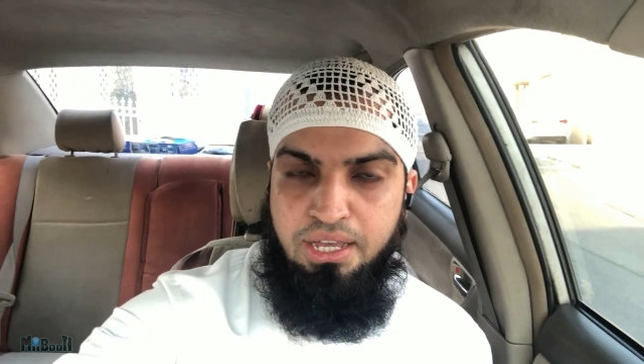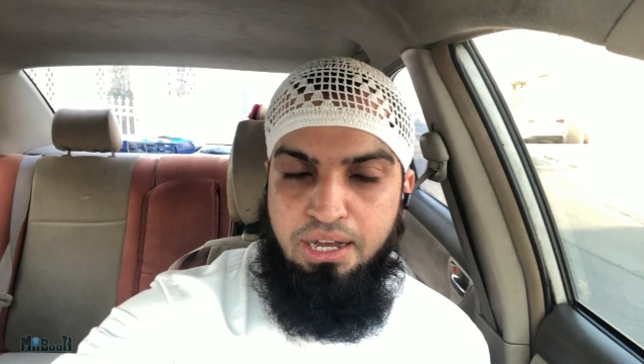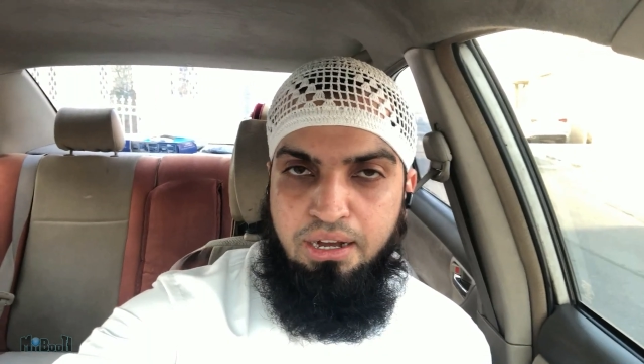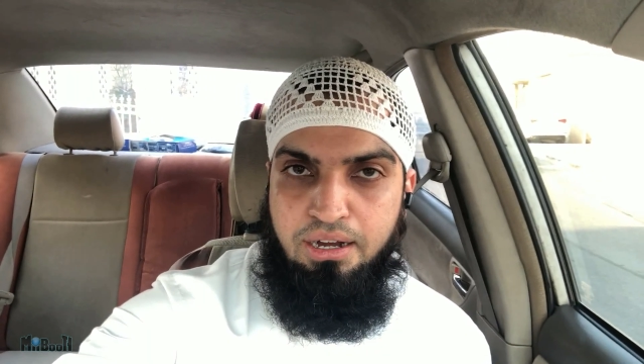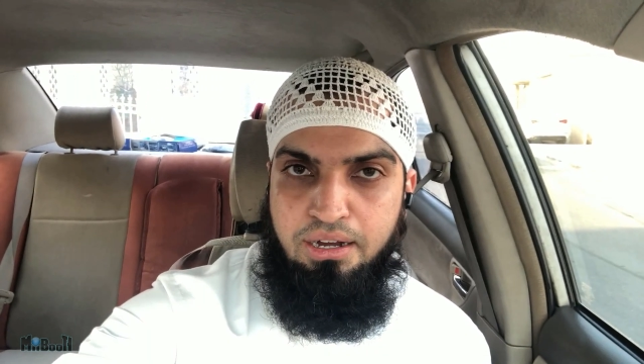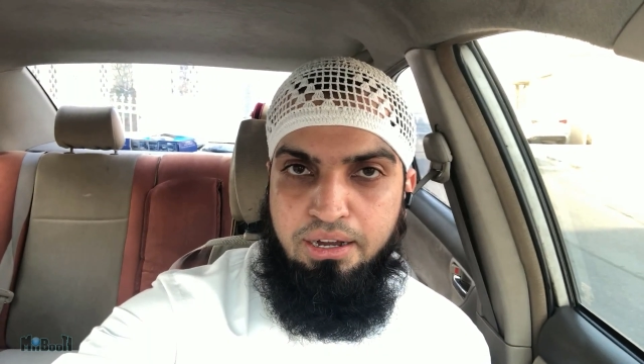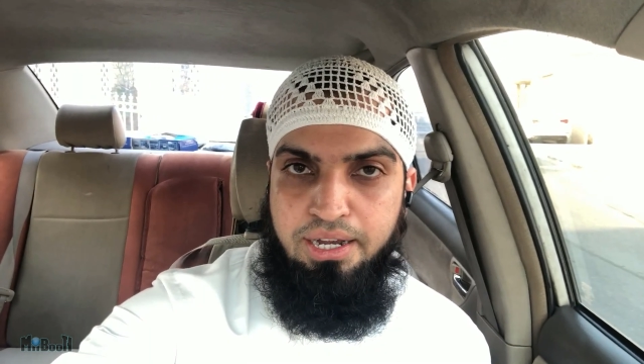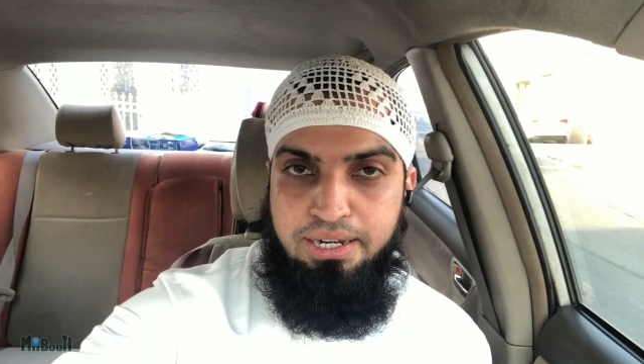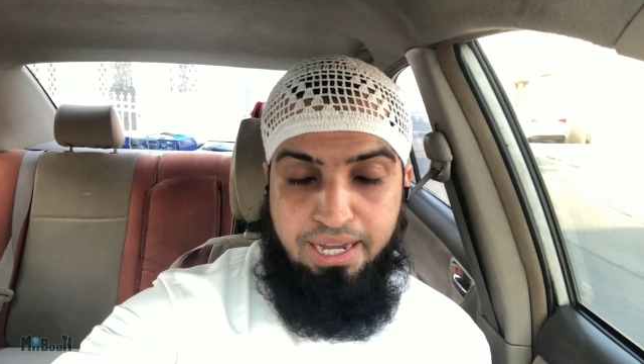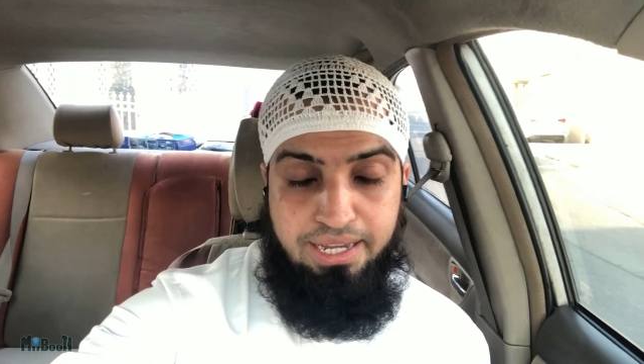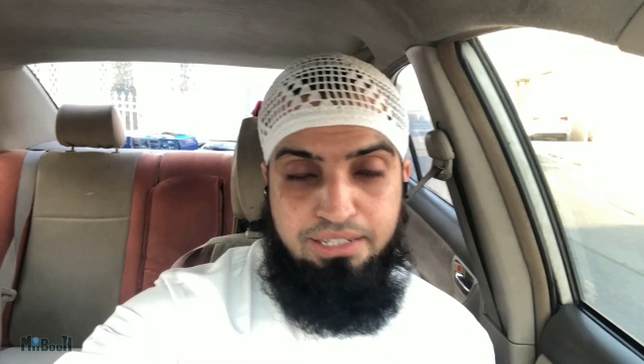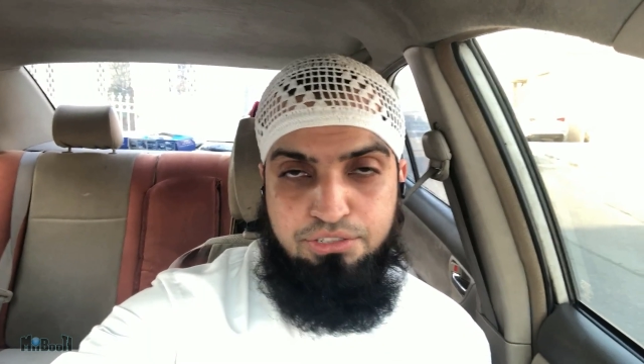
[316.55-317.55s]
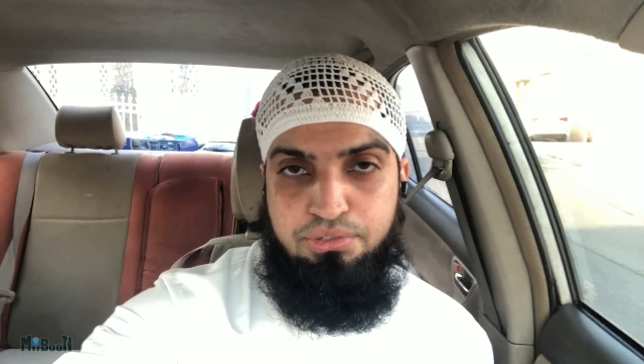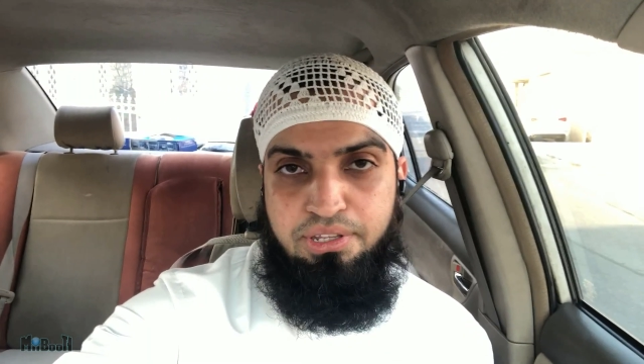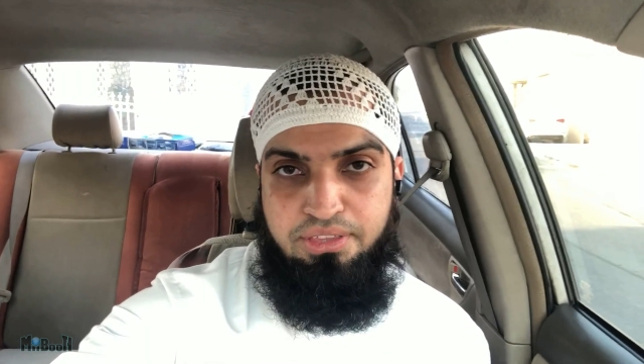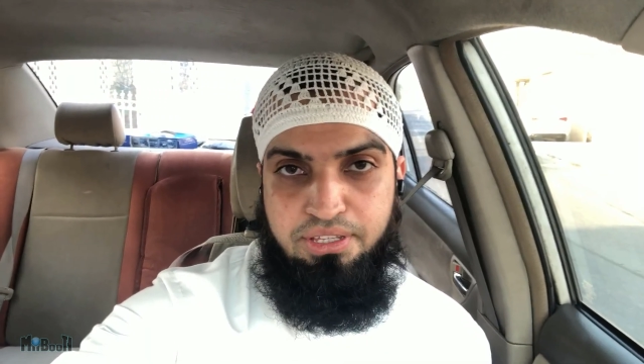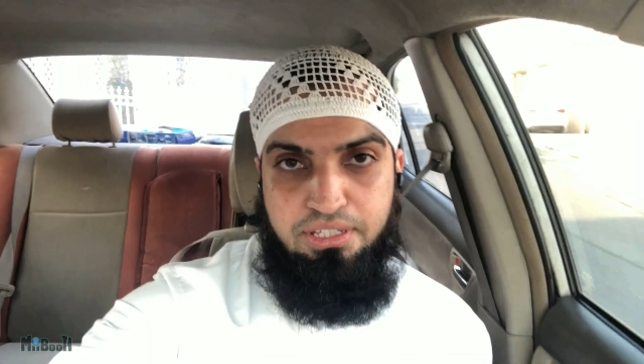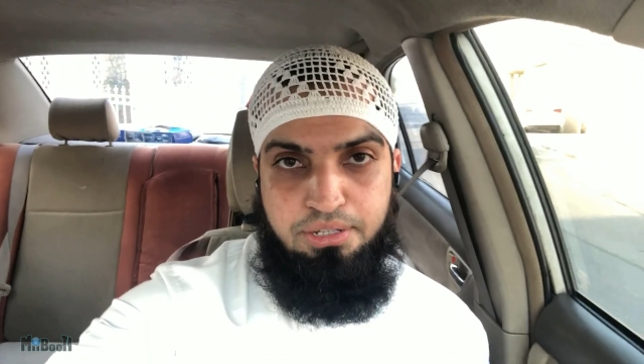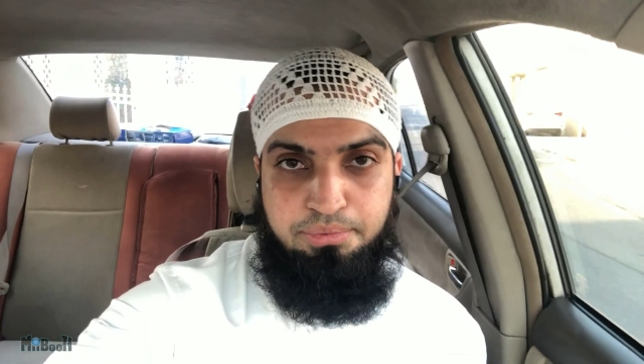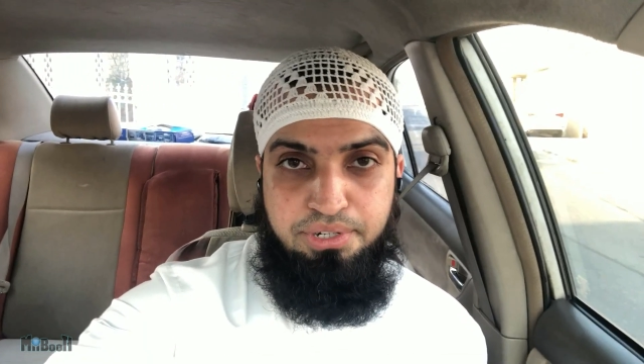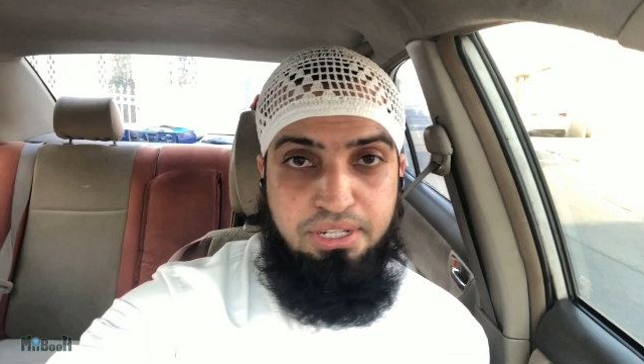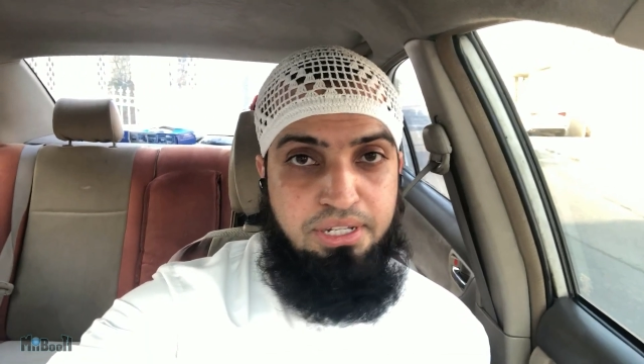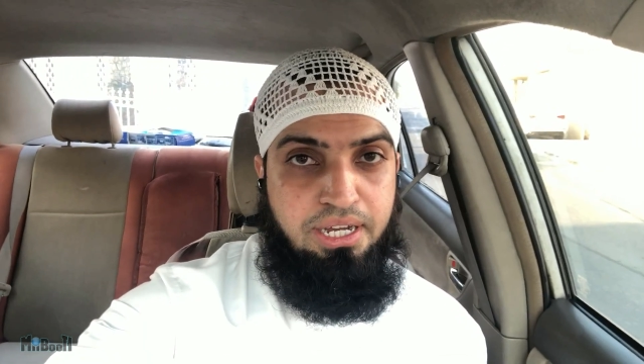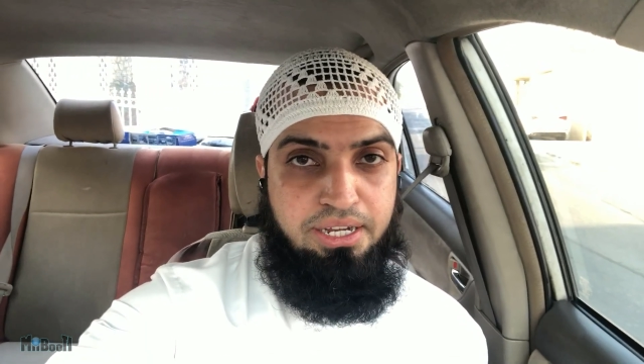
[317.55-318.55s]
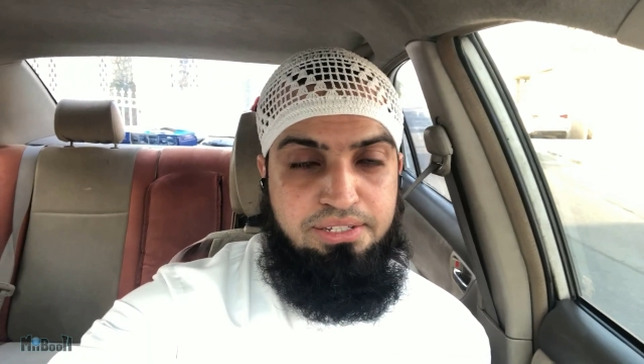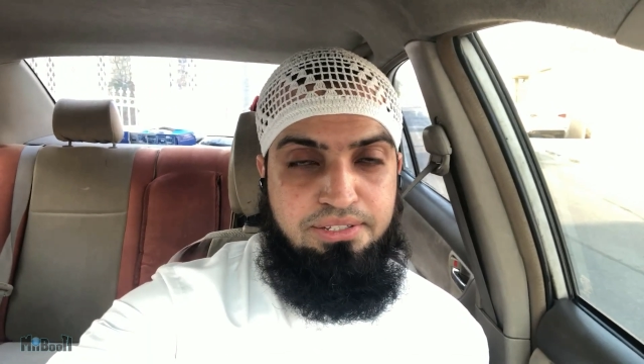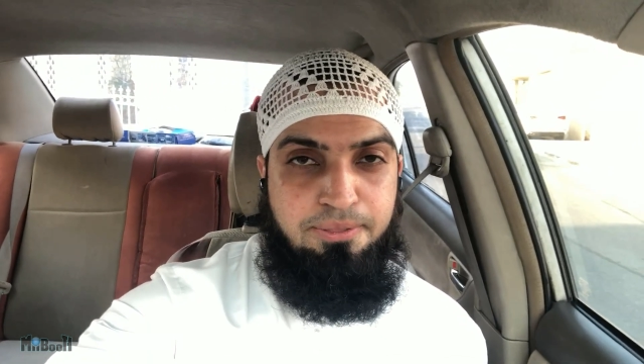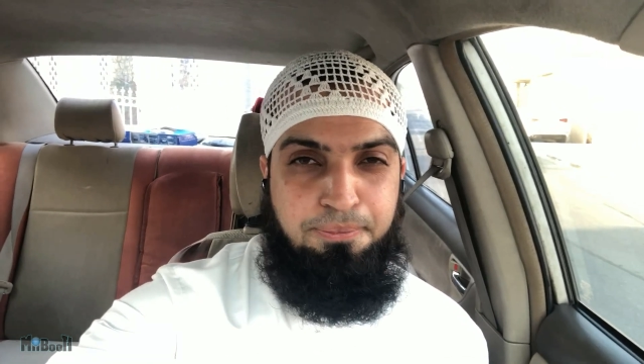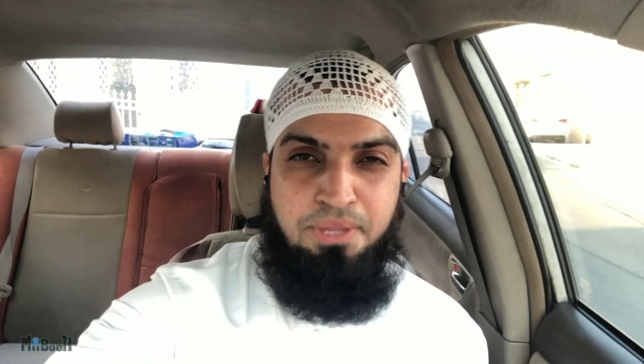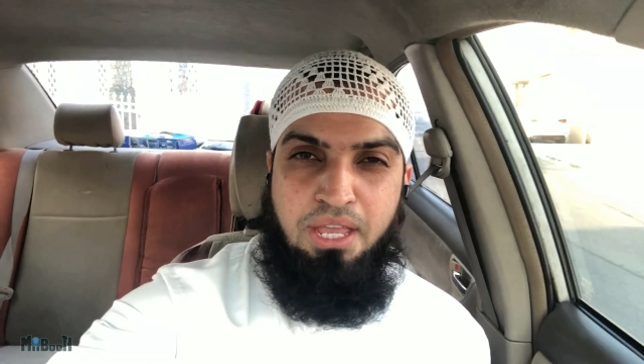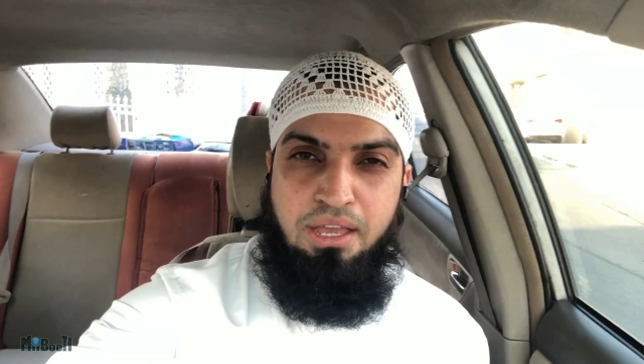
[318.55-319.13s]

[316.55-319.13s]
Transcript: and I actually think they're pretty nice.